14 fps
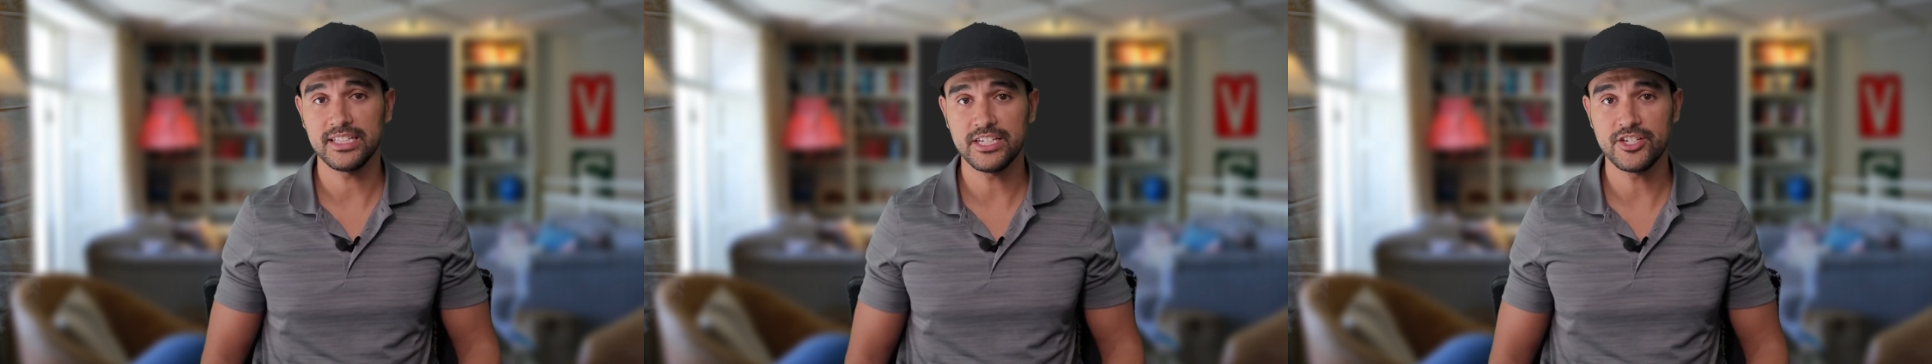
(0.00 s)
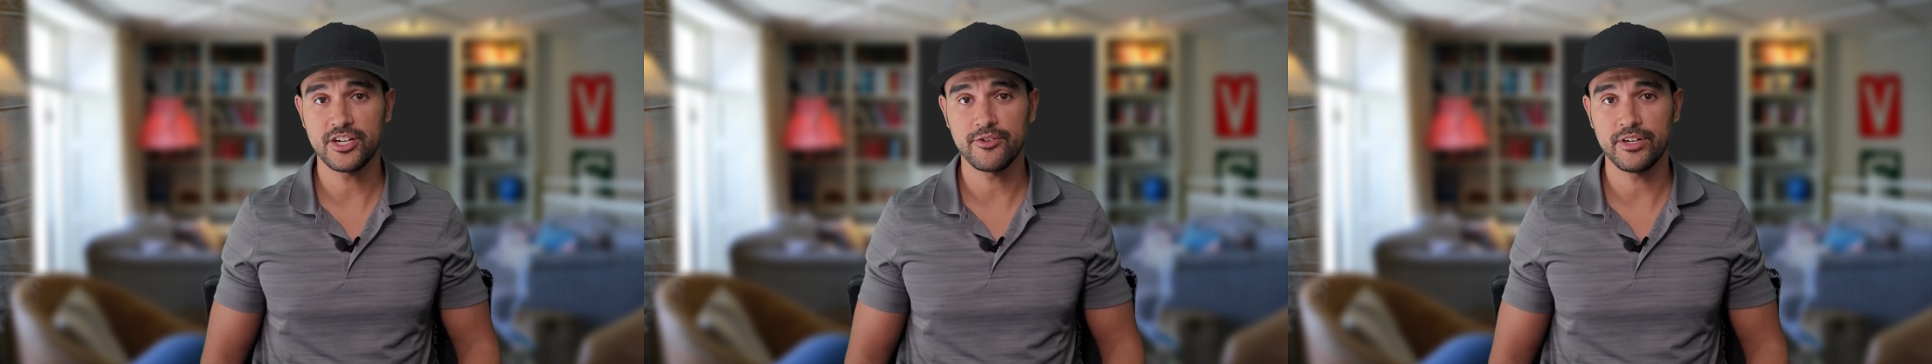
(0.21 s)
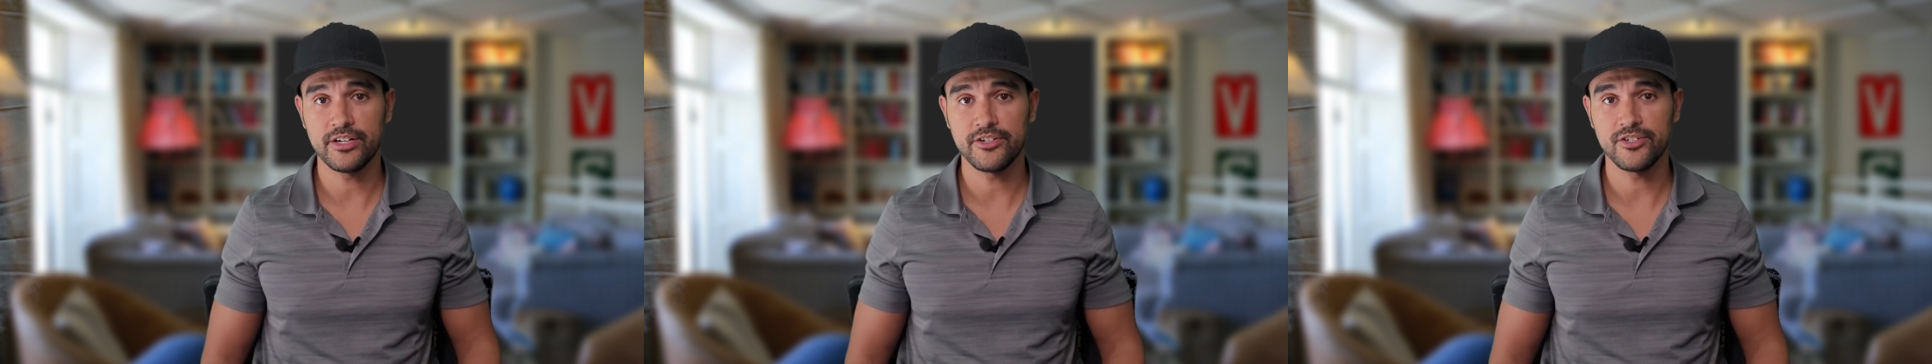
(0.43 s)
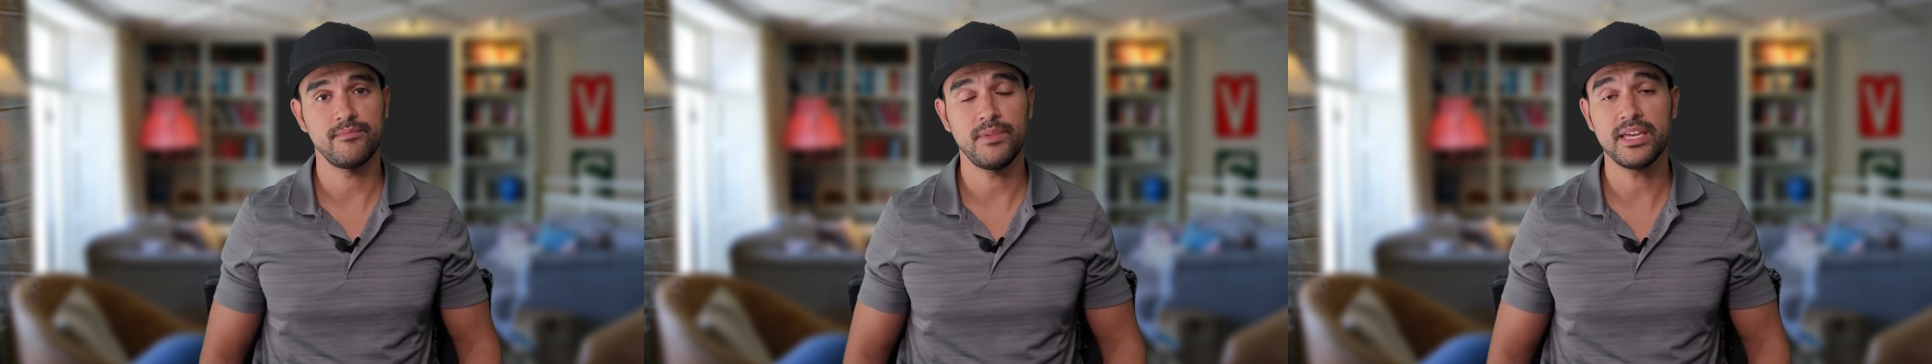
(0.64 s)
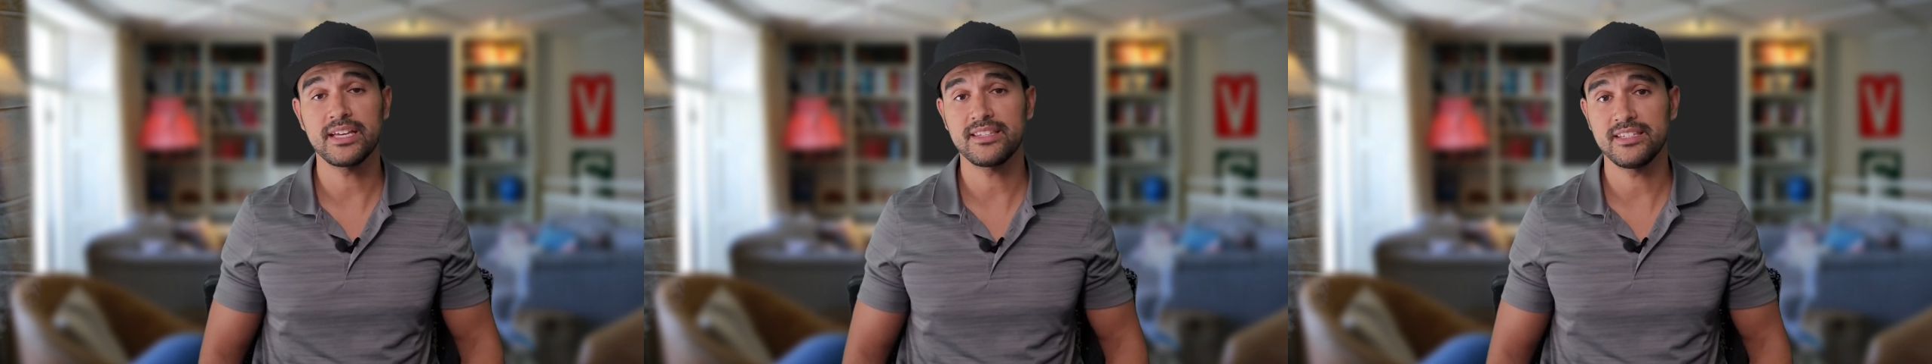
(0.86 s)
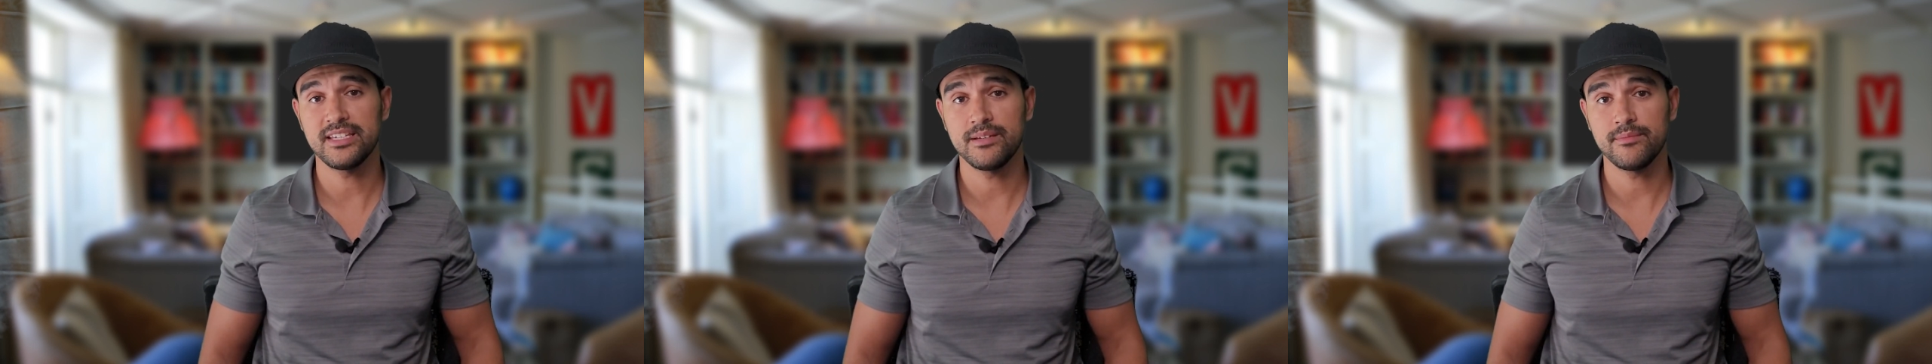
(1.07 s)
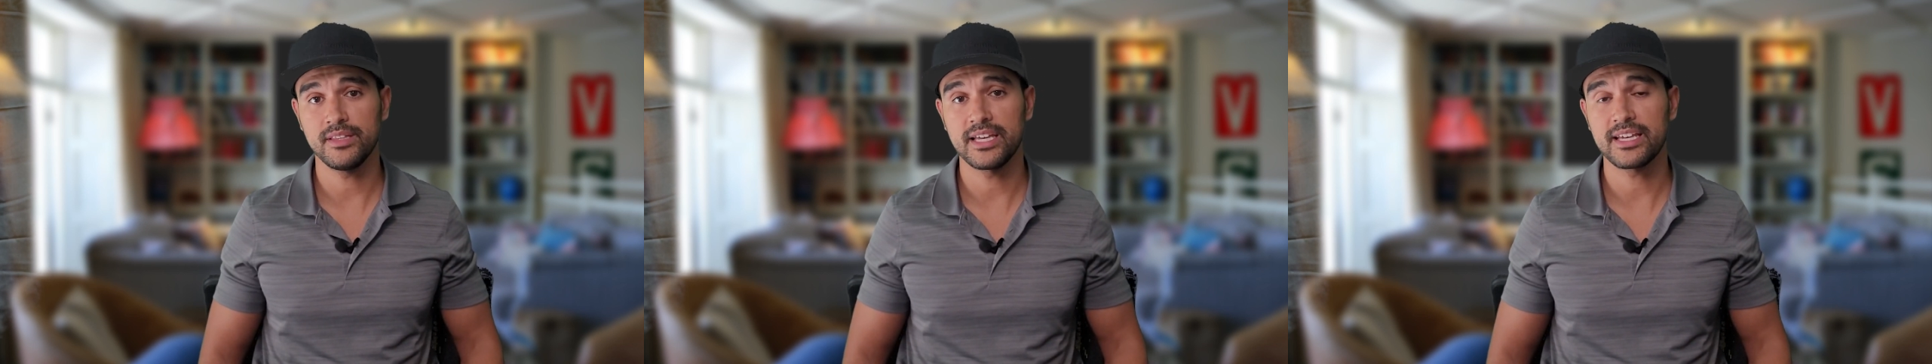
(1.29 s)
lead generators make it
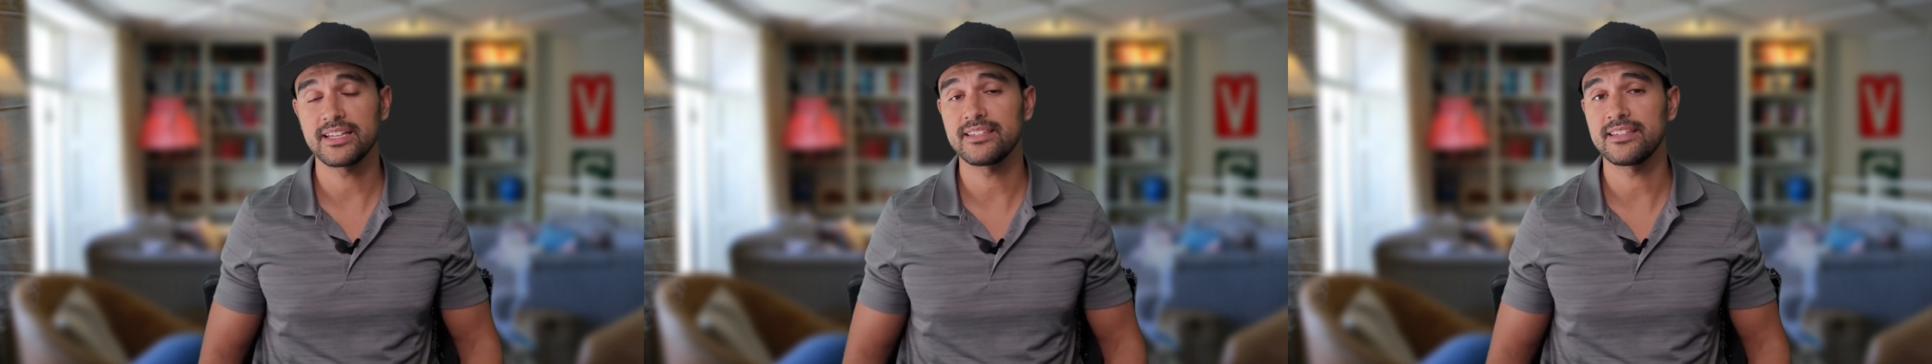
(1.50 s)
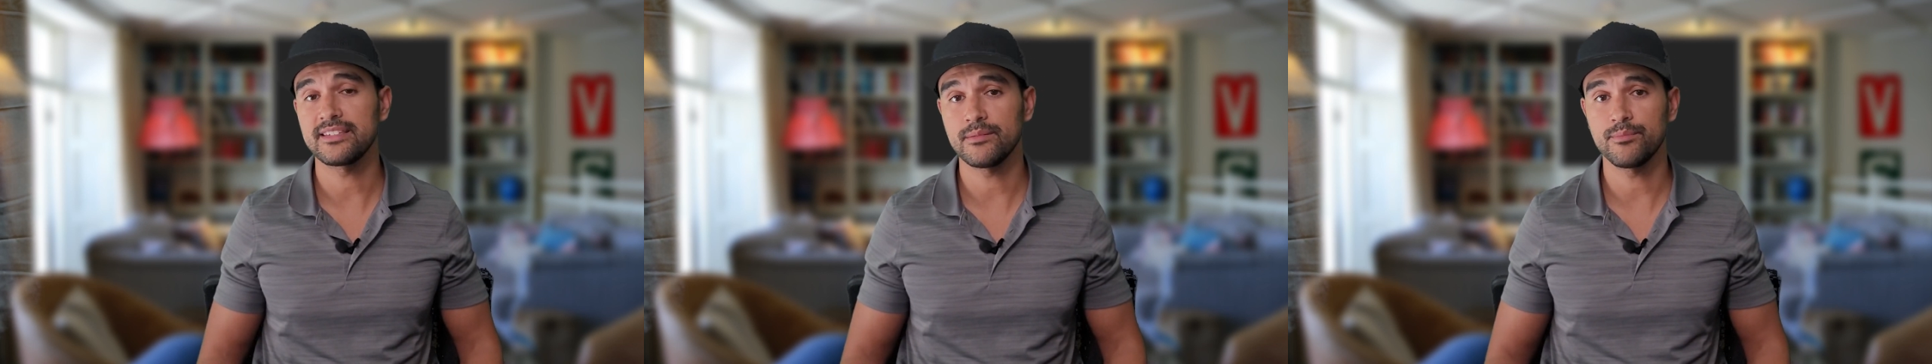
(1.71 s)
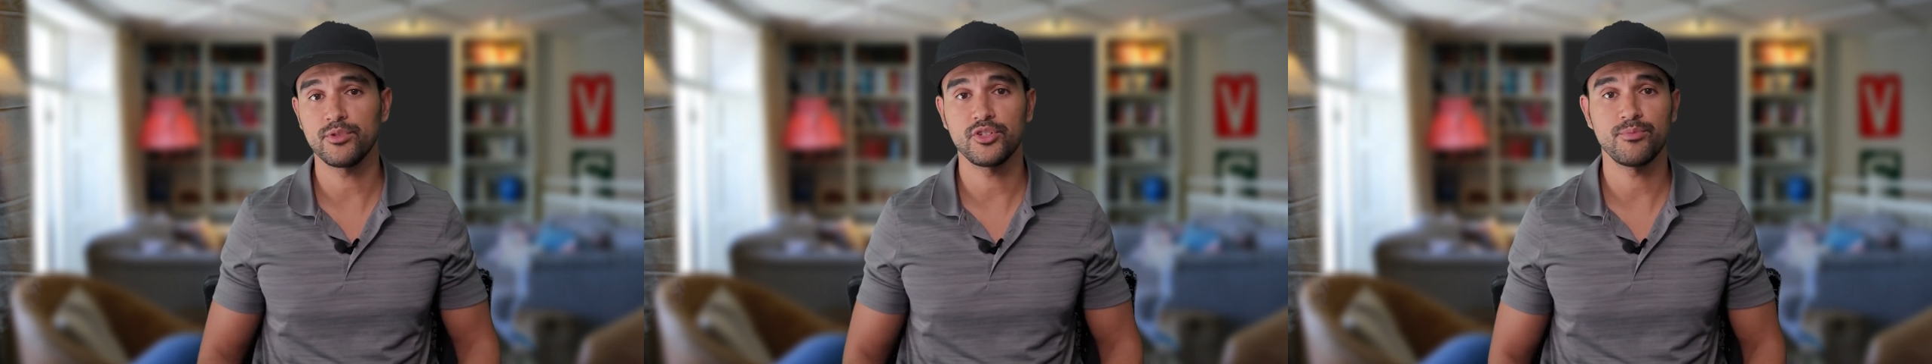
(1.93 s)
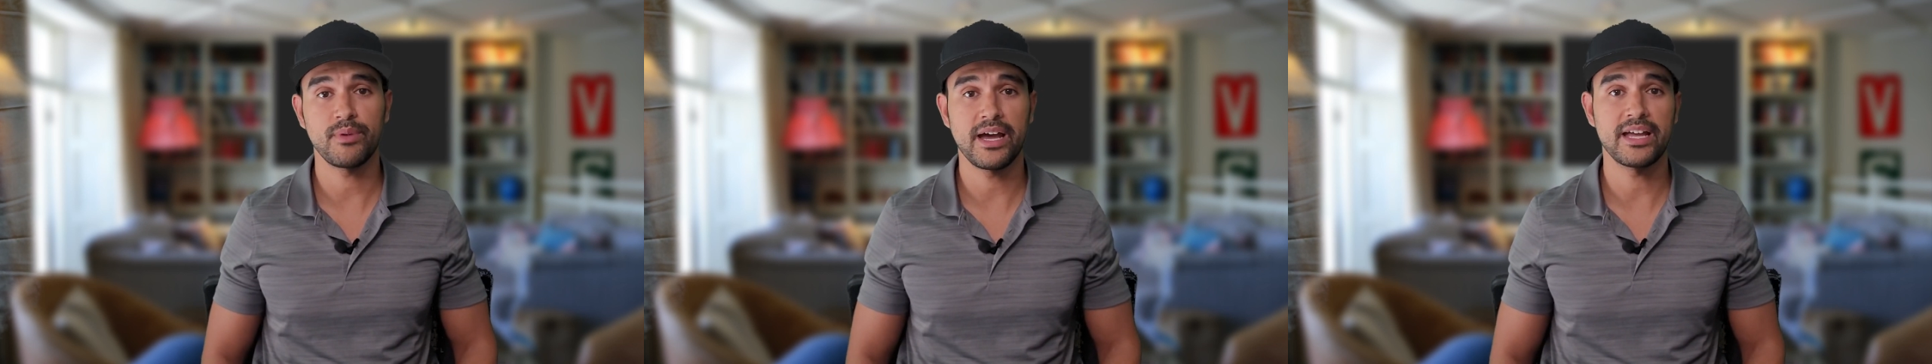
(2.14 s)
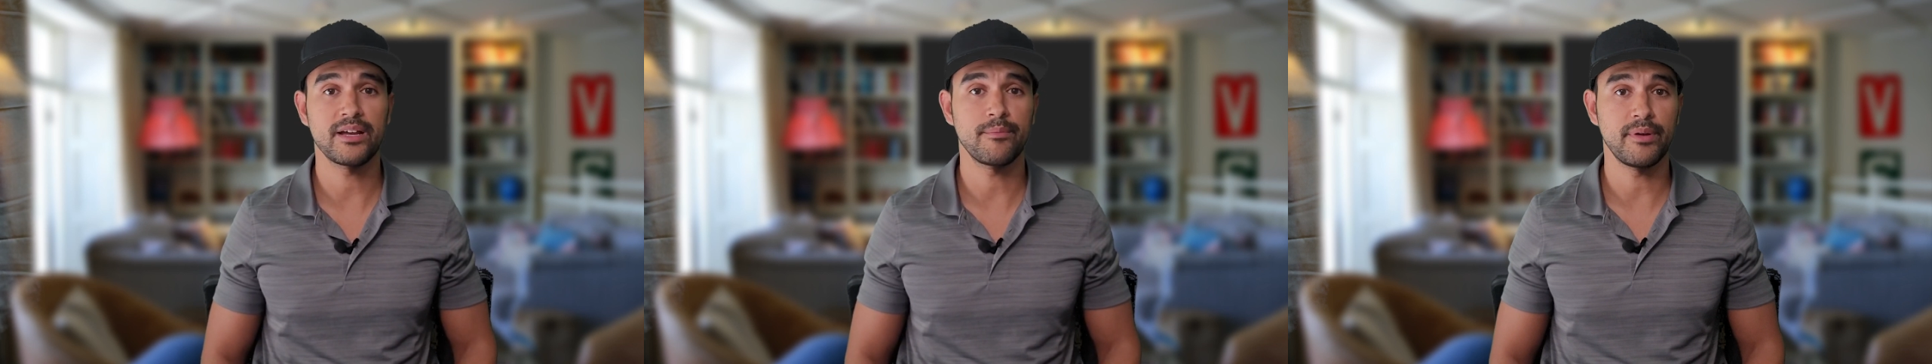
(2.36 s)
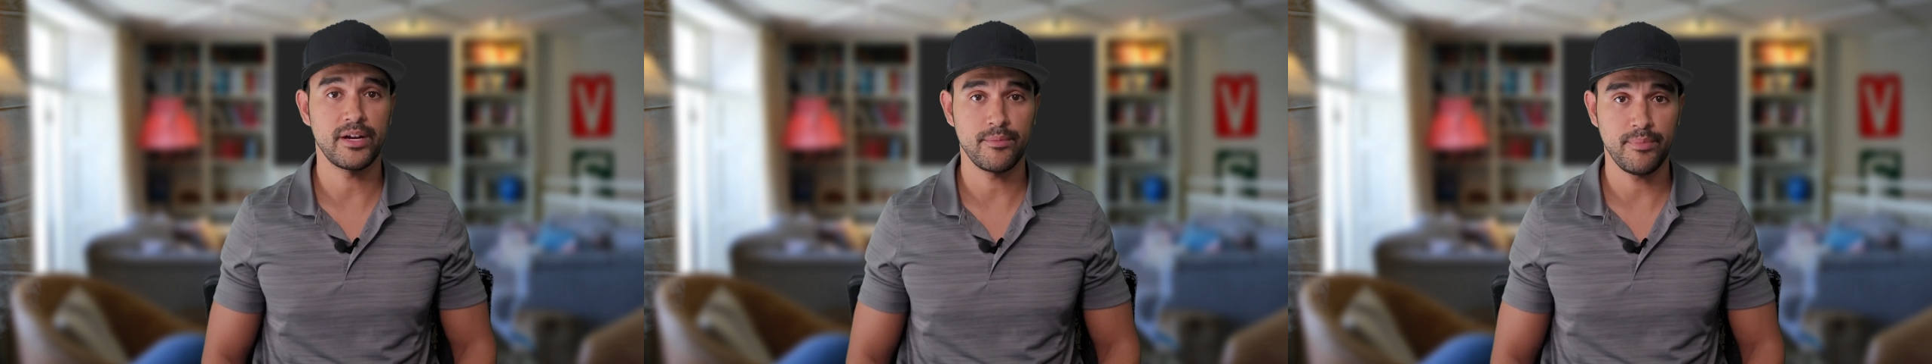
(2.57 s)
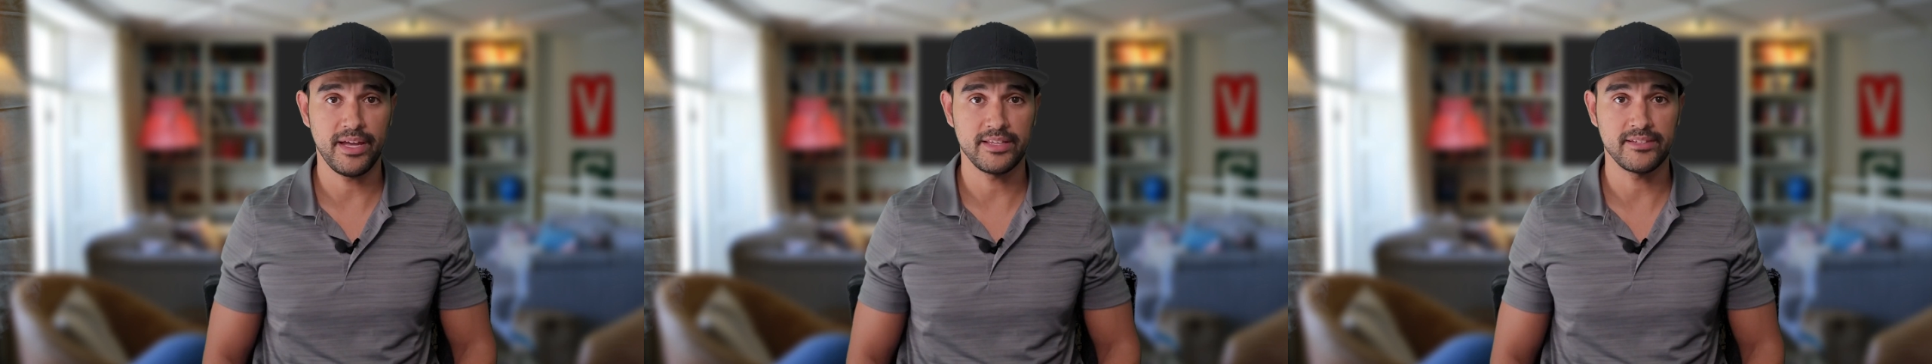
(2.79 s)
seem like it's as simple as buying a
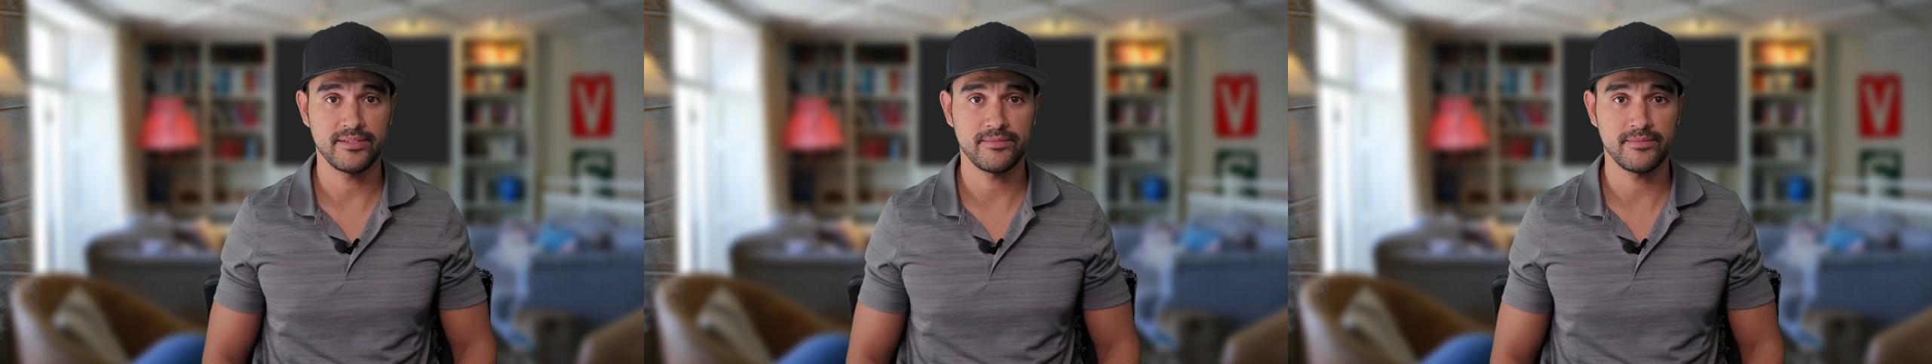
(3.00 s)
pair of pants.